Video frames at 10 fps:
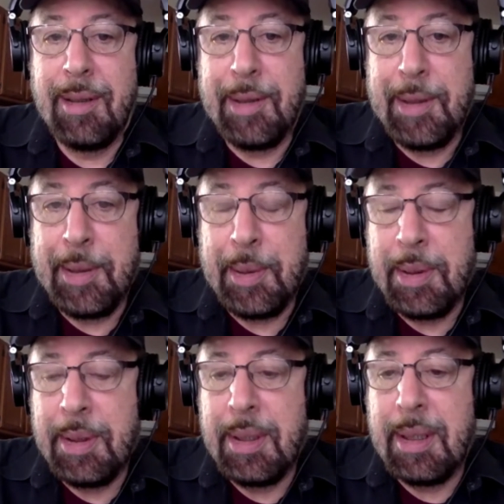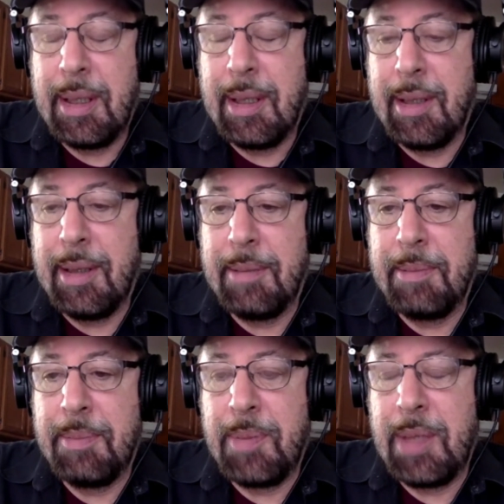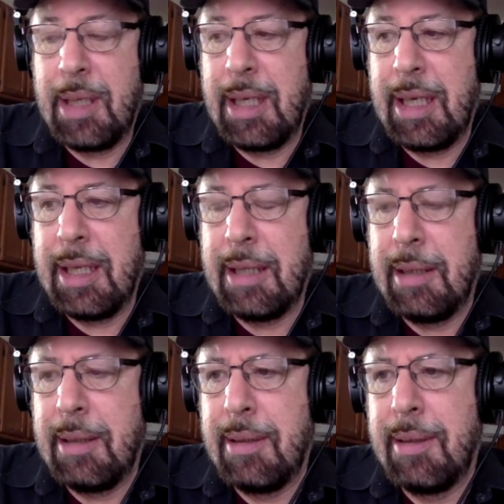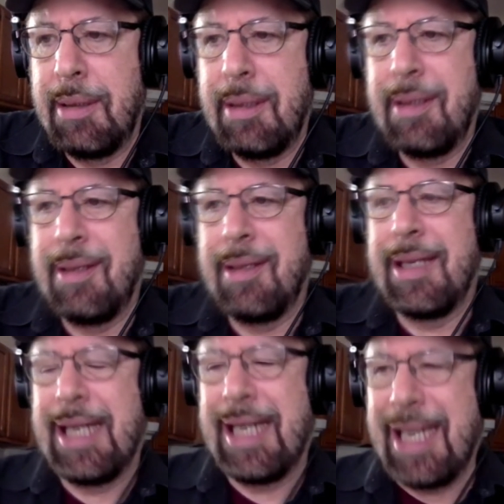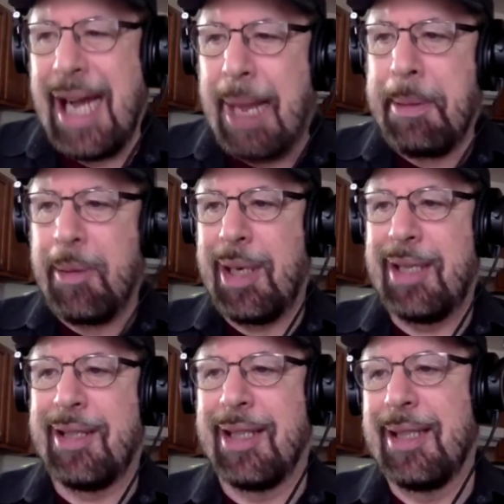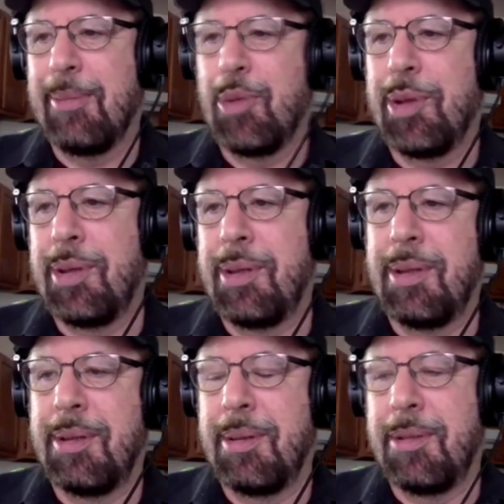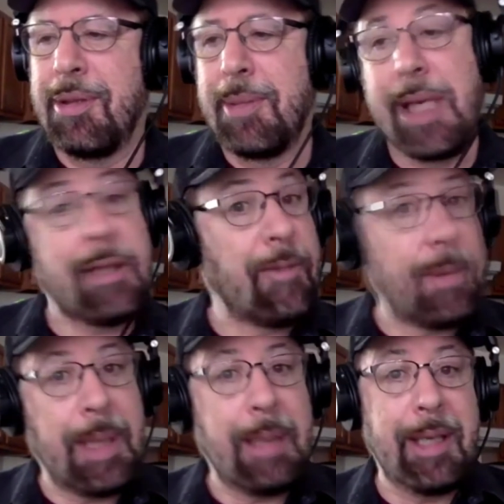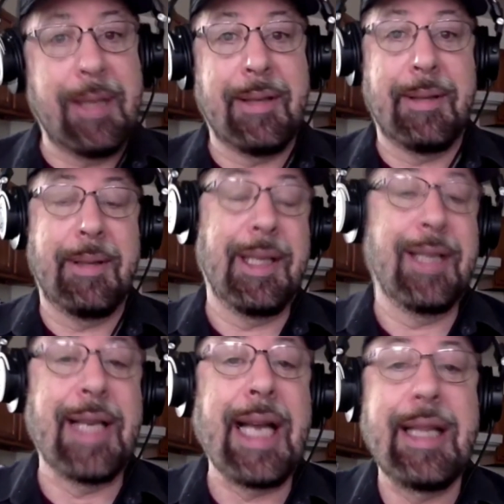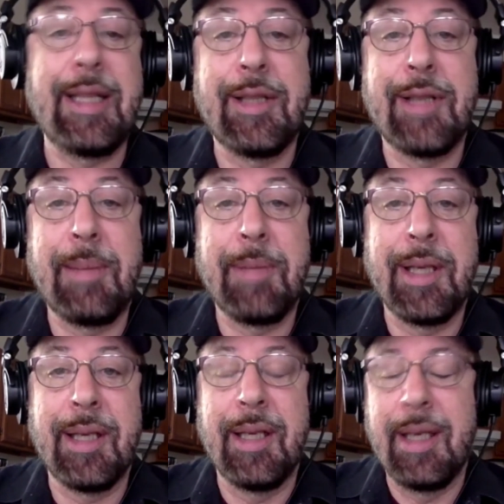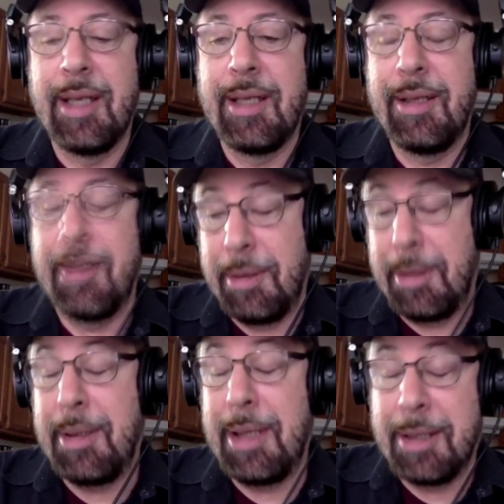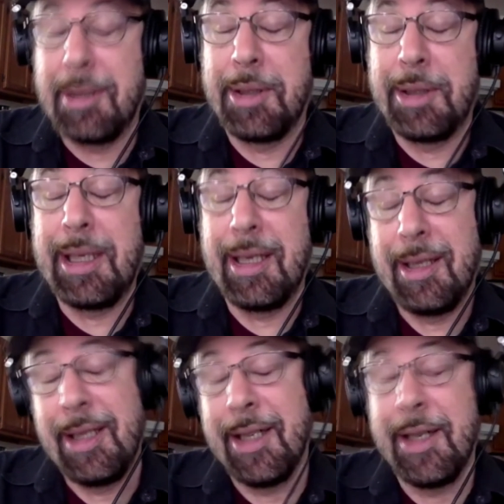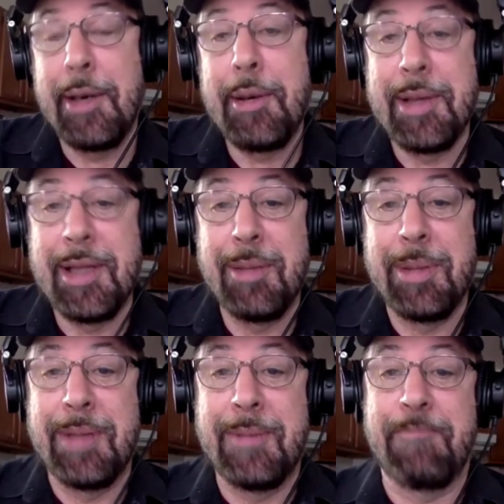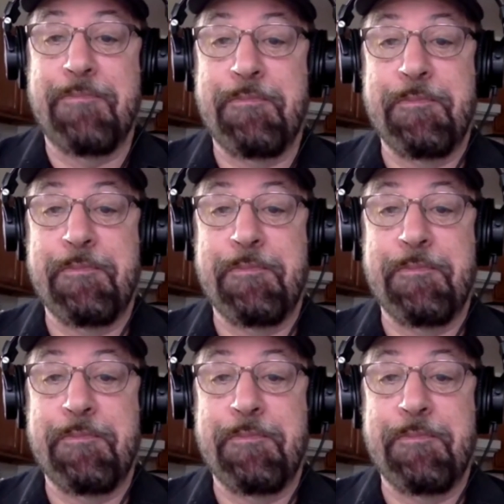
you know. Um, and c- copywriting is a little more subjective, but maybe it's exactly the same thing. You you need to learn how to let go a little bit.